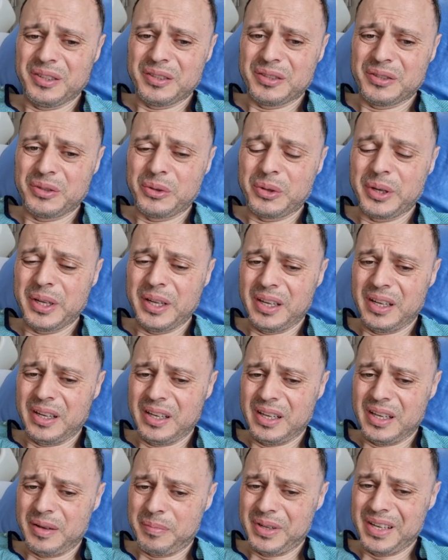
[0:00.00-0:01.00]
Sorry,
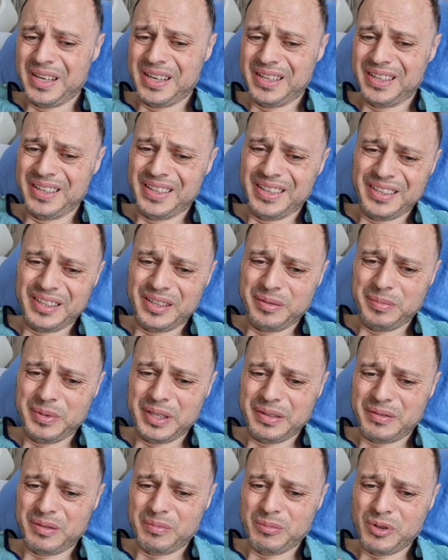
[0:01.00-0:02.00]
I am gagging a little
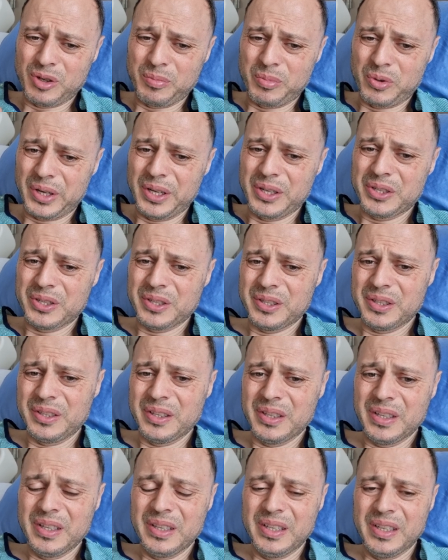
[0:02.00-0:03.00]
bit from the
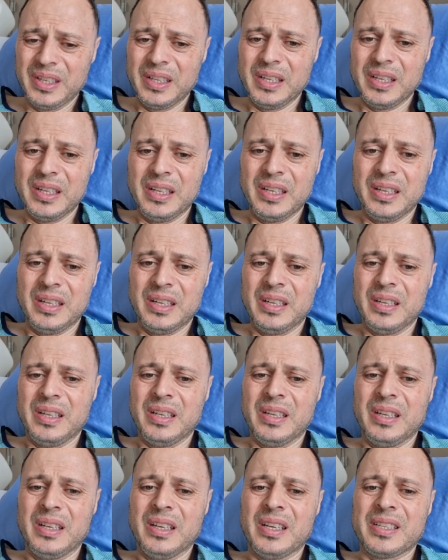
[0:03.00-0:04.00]
operation.
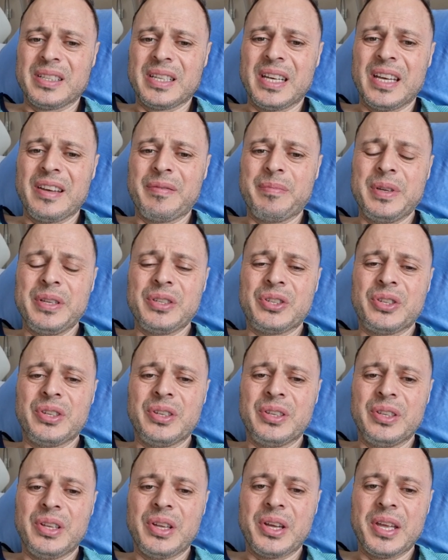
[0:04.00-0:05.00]
As I have
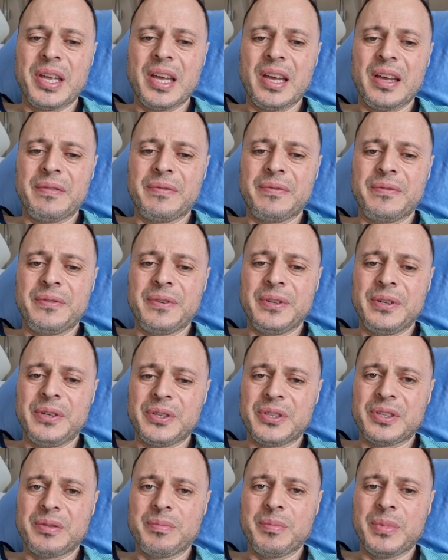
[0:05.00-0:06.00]
mentioned, I have
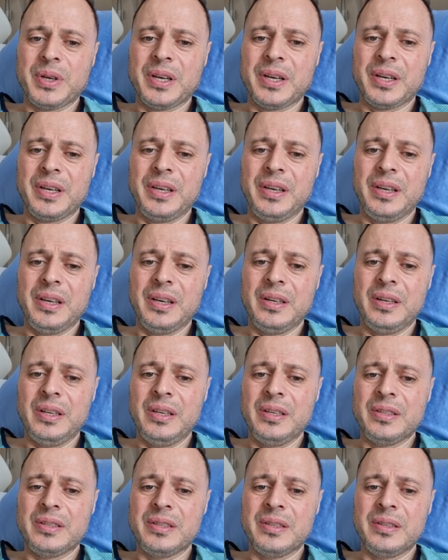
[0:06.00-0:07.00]
finished my
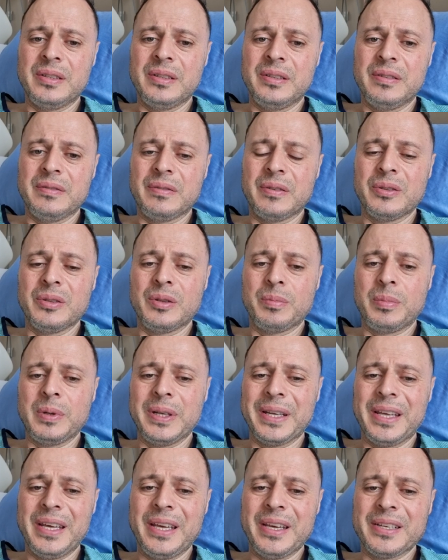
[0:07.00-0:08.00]
Nissen
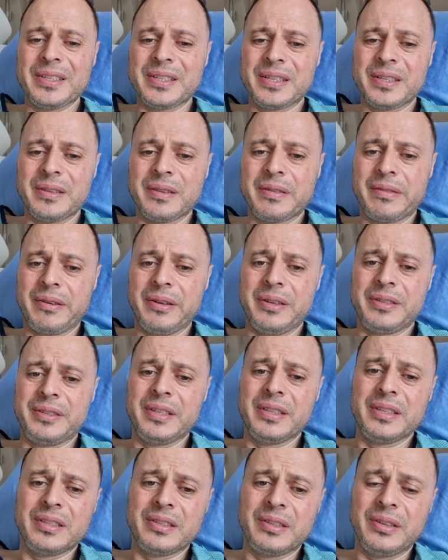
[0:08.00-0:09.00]
Fundoplication
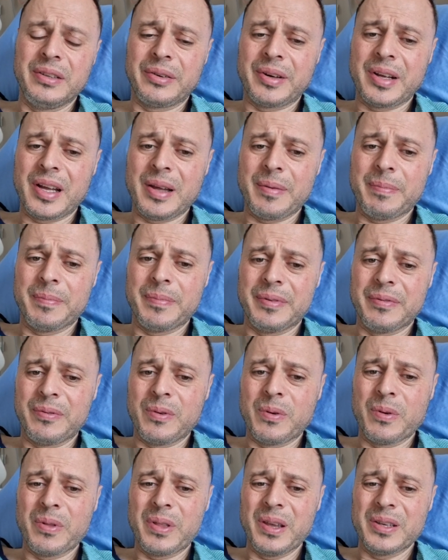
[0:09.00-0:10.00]
360 wrap
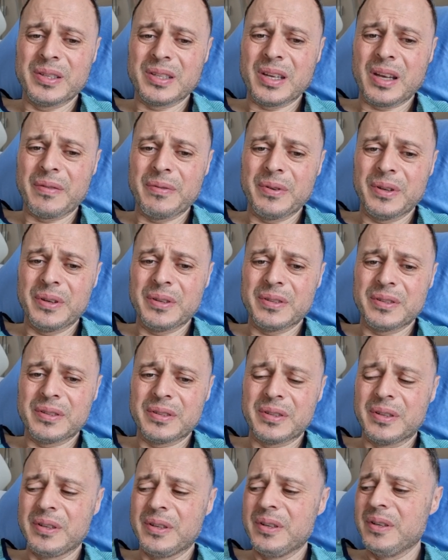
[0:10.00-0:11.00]
for the esophagus